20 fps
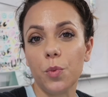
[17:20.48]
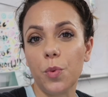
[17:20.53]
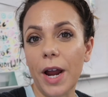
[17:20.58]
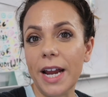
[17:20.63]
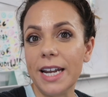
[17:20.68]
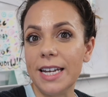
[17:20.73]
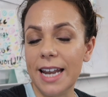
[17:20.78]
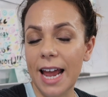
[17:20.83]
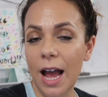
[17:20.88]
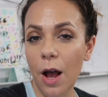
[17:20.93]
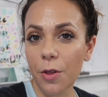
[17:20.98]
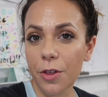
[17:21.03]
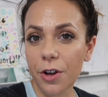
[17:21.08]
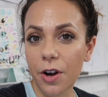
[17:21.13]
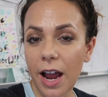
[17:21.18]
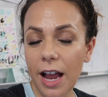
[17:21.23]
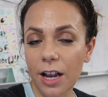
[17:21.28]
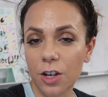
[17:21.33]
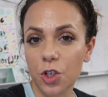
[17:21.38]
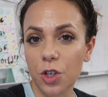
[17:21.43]
Right now they're
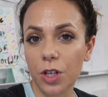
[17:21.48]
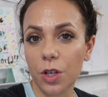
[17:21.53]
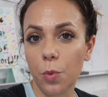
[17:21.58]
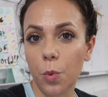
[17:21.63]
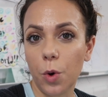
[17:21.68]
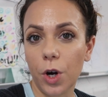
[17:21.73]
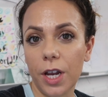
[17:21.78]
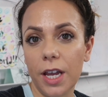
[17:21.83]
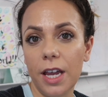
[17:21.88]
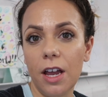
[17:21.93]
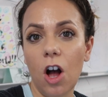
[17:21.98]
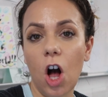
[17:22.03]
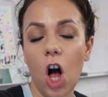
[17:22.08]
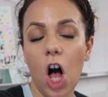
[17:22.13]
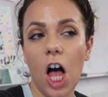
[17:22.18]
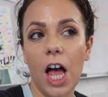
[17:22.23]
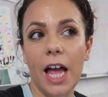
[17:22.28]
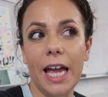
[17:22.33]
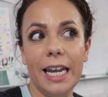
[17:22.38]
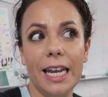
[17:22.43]
actually working
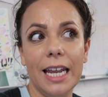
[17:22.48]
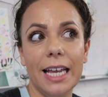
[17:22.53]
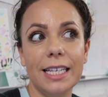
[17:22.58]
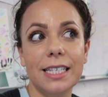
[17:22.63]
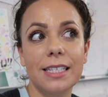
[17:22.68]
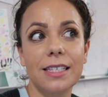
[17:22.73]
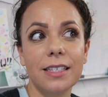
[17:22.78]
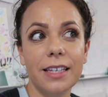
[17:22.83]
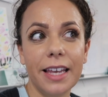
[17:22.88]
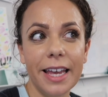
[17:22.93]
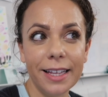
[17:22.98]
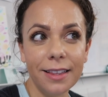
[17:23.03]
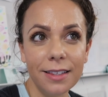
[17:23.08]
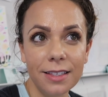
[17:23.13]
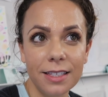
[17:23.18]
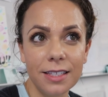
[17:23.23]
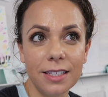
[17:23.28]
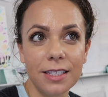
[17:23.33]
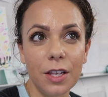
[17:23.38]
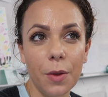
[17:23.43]
on
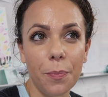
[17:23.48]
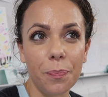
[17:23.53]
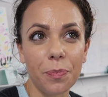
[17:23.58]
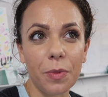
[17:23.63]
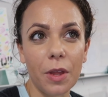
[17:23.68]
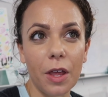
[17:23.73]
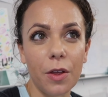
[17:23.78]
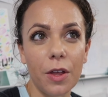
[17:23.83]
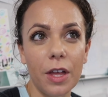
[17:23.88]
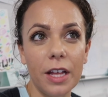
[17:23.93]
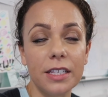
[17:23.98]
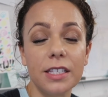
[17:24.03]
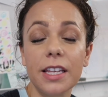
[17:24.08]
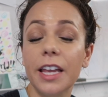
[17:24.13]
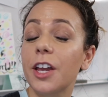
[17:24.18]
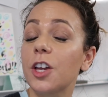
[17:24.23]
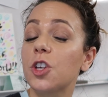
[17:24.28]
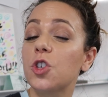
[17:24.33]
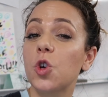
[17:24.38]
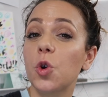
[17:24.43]
skits. It's
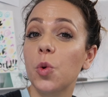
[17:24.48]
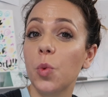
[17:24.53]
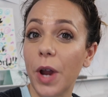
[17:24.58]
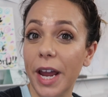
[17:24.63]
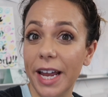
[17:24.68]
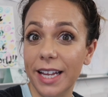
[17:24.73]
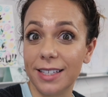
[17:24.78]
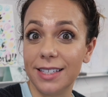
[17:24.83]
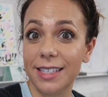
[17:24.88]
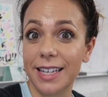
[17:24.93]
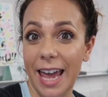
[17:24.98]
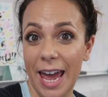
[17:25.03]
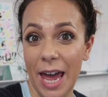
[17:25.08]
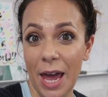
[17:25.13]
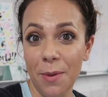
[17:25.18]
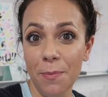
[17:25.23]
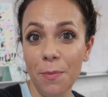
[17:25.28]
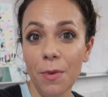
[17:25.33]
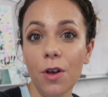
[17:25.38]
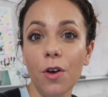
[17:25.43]
like a charades
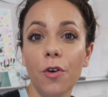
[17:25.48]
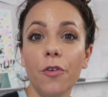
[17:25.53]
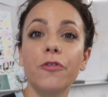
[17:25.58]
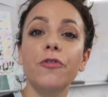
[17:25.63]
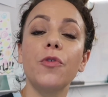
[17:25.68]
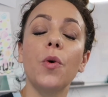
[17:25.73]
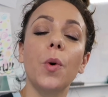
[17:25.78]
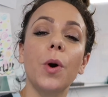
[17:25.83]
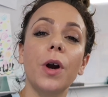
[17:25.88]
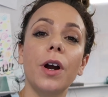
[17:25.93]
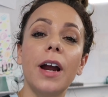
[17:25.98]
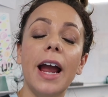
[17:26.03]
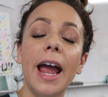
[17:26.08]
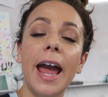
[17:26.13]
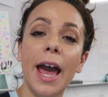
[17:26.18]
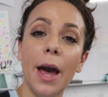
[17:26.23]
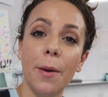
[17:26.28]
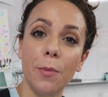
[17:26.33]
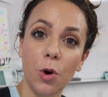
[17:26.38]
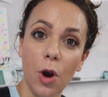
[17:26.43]
game for
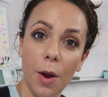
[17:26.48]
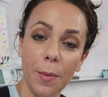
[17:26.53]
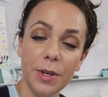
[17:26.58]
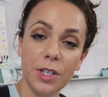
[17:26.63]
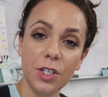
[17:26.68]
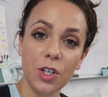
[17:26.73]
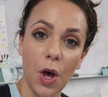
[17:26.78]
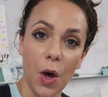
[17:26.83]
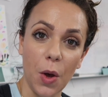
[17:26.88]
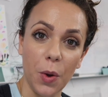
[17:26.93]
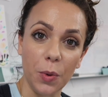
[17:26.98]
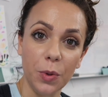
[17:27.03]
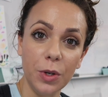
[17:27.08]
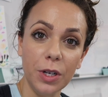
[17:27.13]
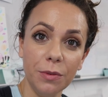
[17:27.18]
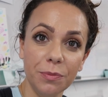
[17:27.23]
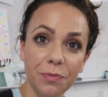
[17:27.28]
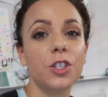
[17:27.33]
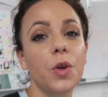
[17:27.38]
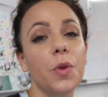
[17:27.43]
Hammurabi's Code.
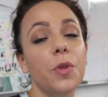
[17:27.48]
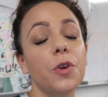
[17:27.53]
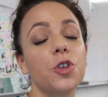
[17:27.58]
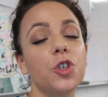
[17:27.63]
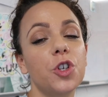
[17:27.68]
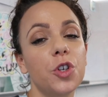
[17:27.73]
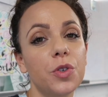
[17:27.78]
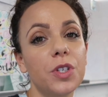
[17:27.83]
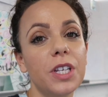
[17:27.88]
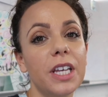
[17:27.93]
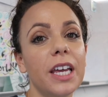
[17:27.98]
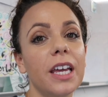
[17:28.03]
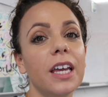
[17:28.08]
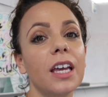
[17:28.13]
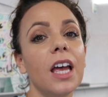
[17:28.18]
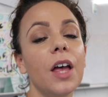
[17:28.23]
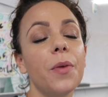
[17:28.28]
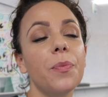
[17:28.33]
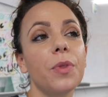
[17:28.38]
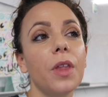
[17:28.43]
So they're
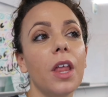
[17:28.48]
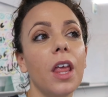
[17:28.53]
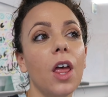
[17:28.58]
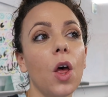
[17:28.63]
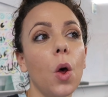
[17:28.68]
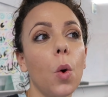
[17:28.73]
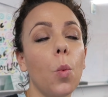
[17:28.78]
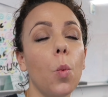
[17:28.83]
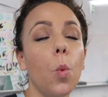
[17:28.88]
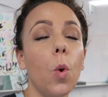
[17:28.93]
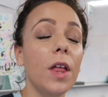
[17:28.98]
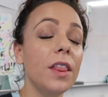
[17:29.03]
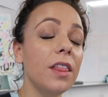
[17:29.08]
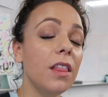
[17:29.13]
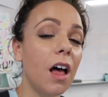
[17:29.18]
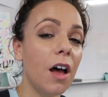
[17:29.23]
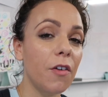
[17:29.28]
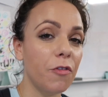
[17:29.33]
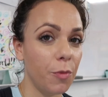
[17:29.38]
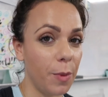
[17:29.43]
choosing one
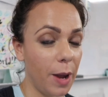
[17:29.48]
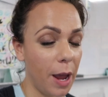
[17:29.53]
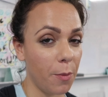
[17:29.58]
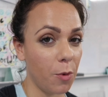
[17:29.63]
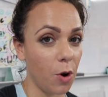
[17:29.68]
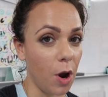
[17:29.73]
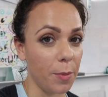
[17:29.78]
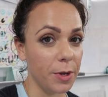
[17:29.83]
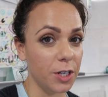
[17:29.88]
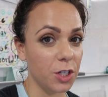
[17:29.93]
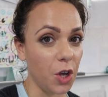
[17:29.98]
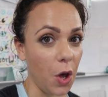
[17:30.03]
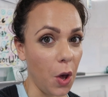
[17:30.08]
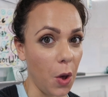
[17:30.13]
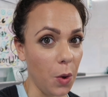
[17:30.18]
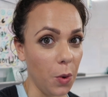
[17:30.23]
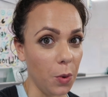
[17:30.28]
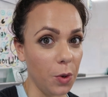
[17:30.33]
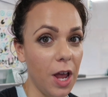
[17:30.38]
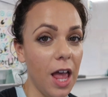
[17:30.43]
law from Hammurabi's
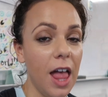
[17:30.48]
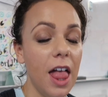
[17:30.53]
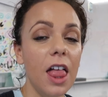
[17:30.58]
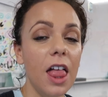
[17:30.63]
Code.